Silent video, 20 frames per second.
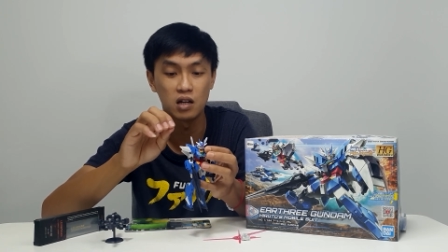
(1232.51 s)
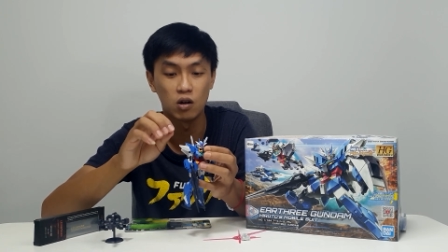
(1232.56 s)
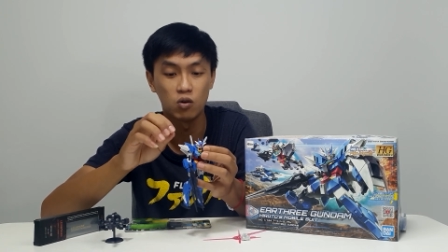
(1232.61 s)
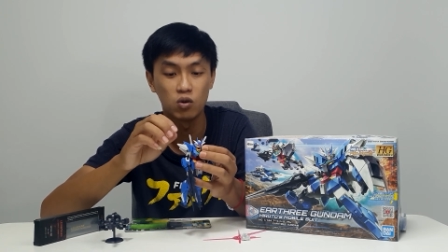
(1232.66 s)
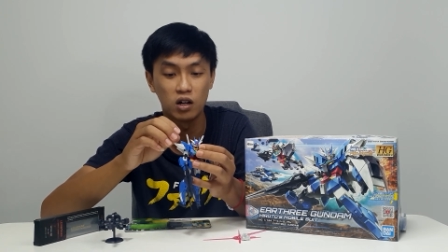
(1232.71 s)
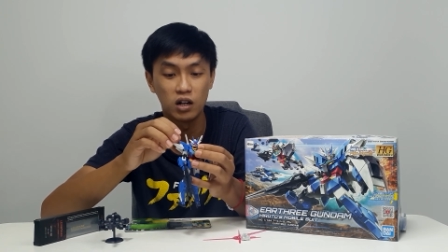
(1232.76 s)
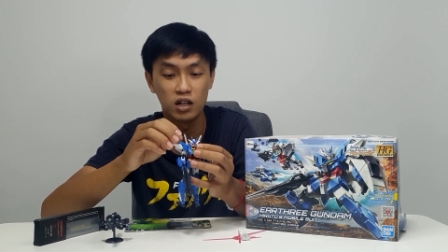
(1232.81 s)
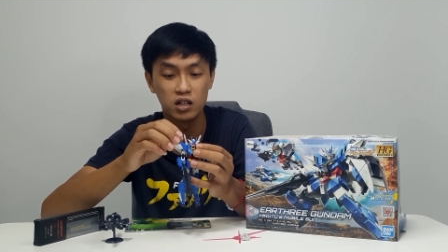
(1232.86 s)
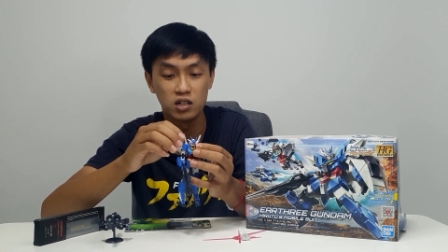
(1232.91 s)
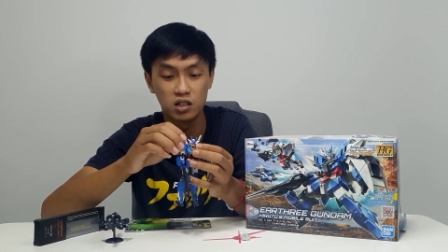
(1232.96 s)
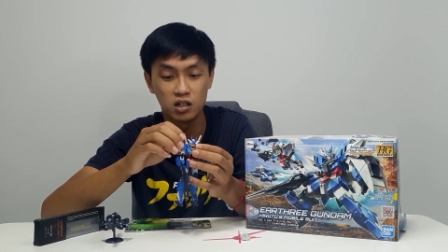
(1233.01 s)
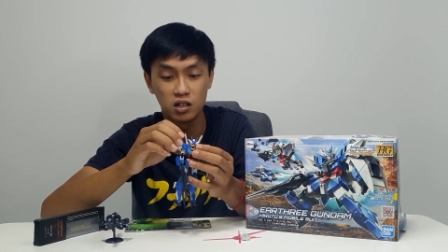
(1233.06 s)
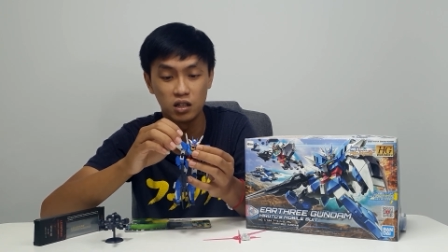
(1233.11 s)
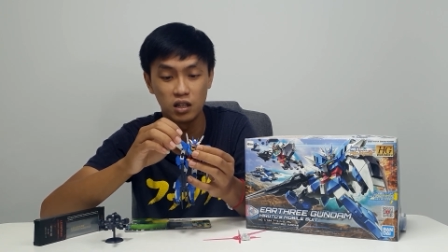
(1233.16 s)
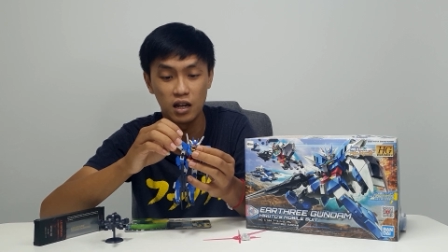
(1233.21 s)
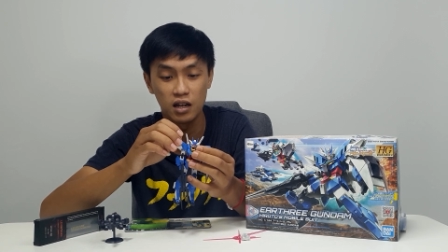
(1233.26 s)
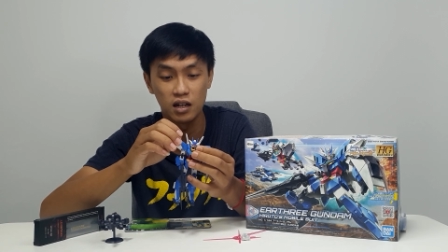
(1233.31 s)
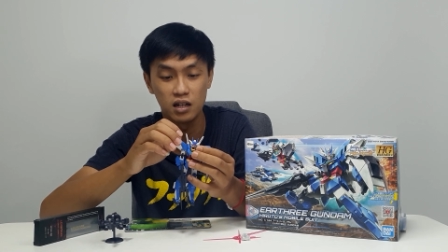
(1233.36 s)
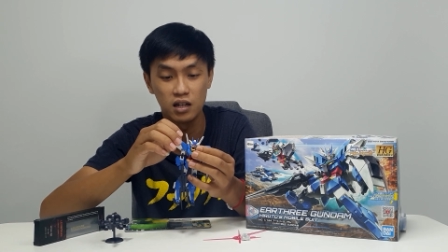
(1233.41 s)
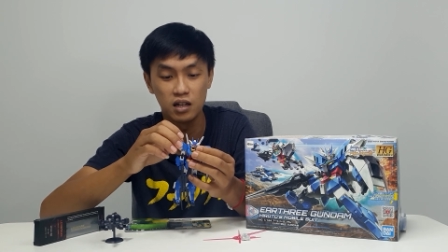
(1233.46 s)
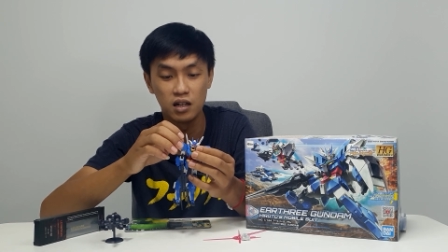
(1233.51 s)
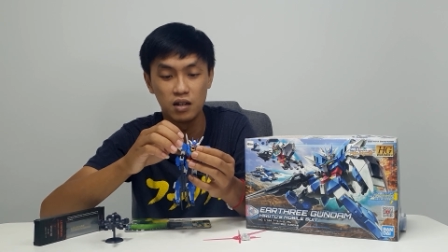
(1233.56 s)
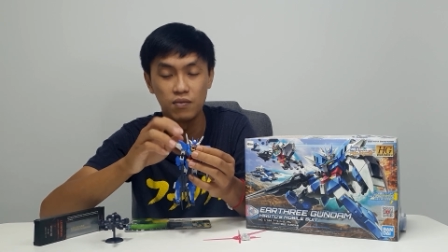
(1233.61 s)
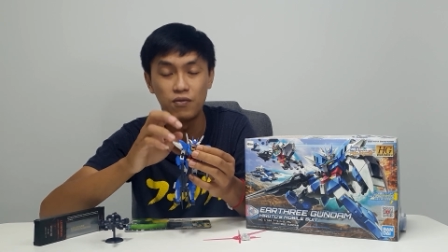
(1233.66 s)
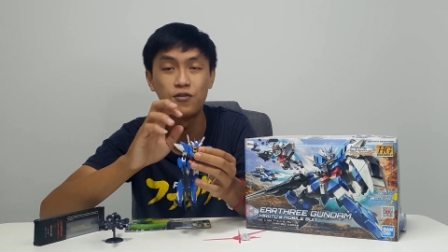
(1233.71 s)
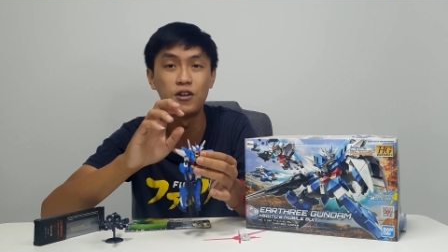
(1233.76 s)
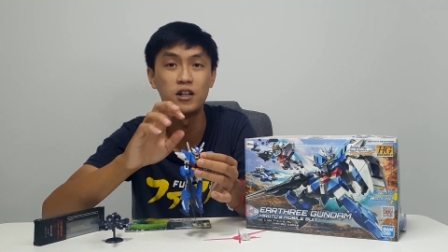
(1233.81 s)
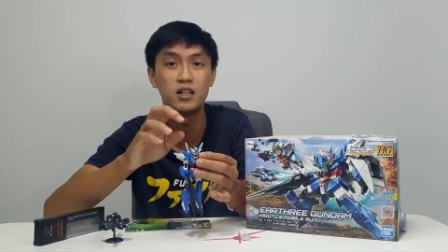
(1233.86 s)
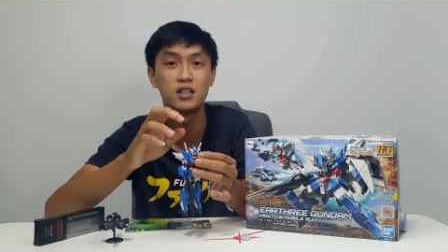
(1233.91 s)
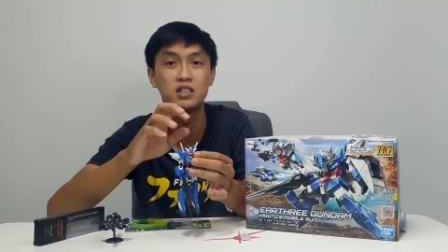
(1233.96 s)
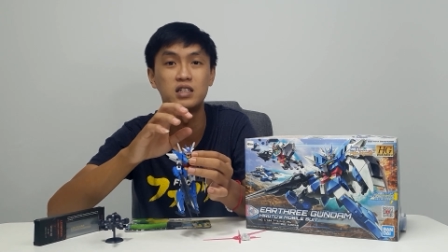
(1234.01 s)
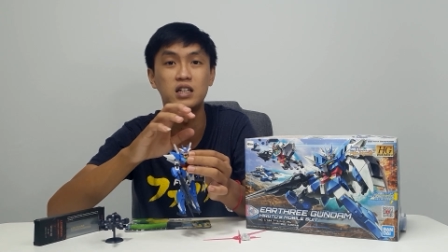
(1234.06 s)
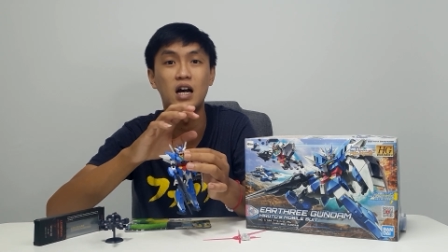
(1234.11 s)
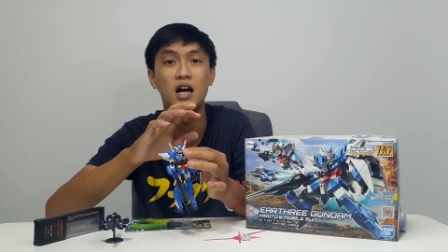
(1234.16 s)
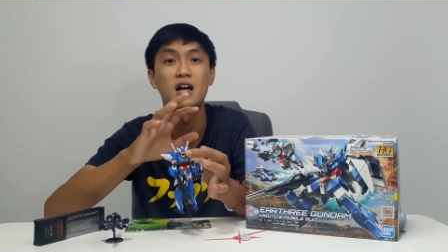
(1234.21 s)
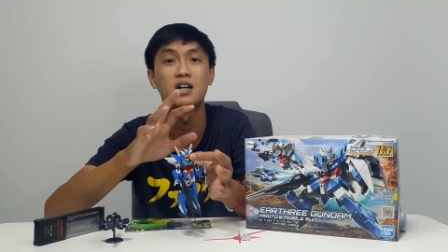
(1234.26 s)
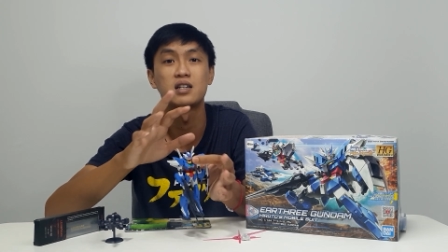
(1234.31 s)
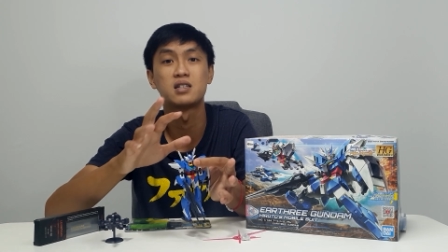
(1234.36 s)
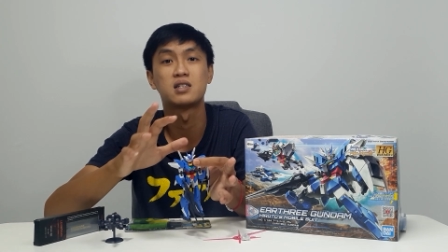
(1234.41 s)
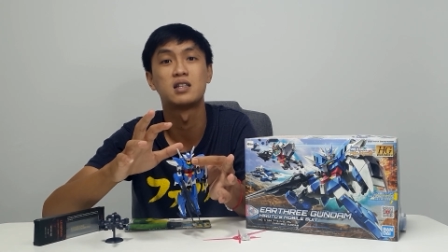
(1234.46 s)
calculation that it fit
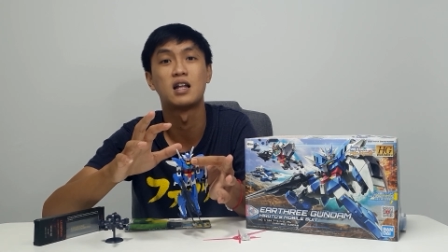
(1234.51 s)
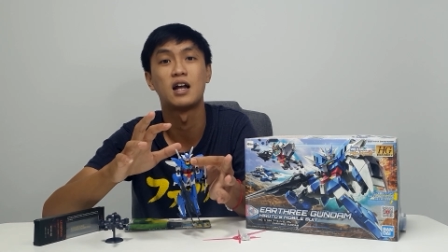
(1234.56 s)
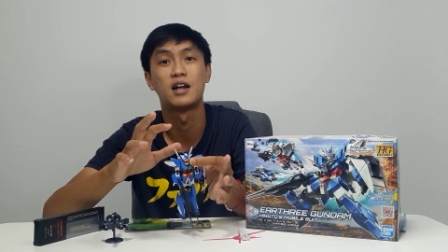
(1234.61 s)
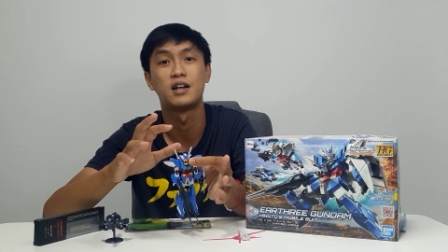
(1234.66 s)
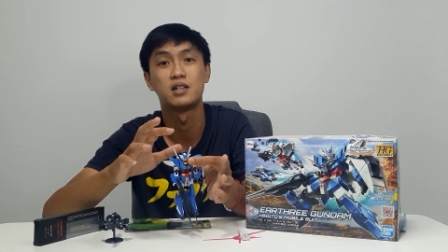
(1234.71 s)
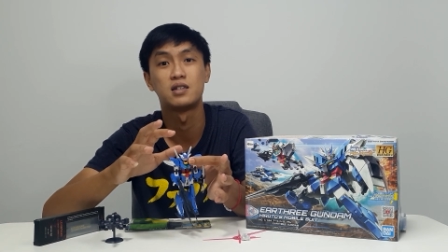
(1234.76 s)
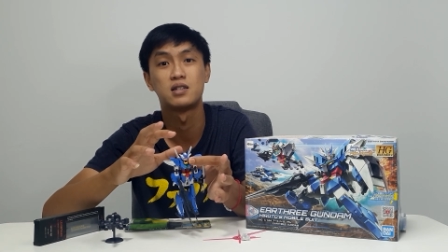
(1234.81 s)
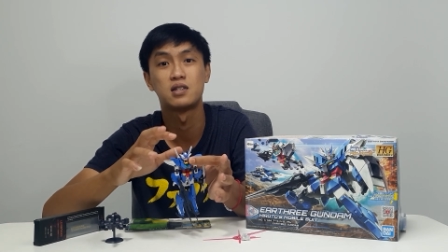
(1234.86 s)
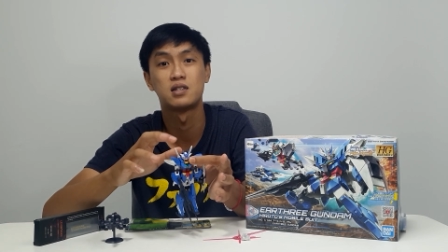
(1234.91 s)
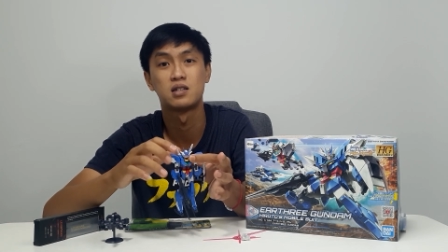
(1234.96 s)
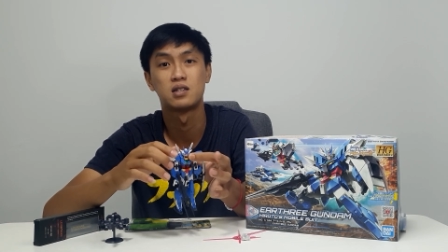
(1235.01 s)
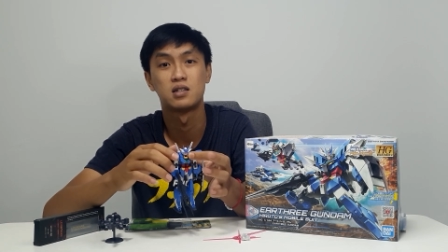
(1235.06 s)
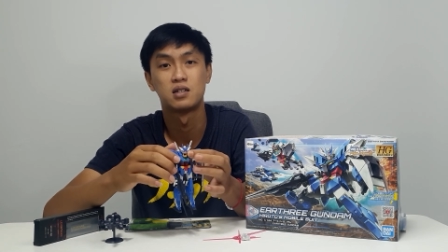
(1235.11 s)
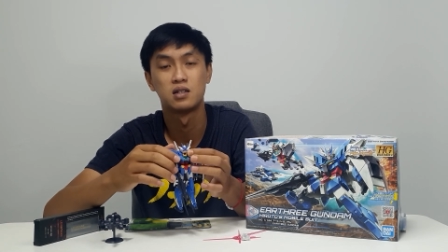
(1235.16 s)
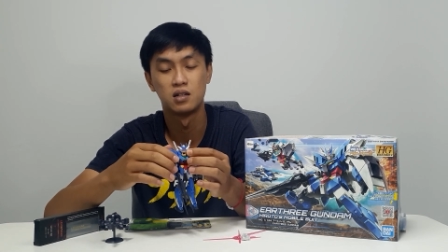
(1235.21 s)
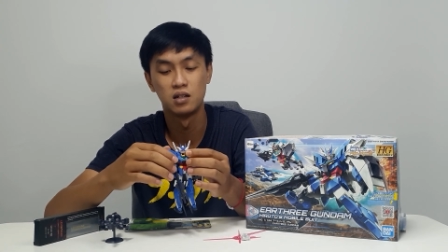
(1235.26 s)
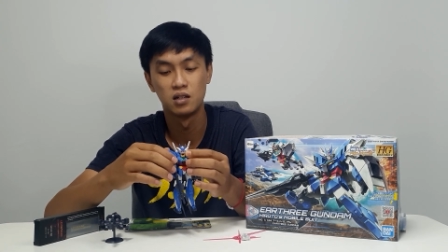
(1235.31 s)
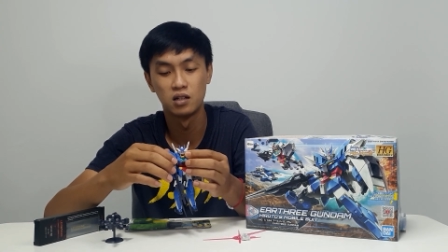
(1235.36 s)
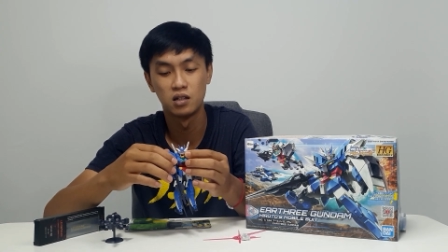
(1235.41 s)
just nice.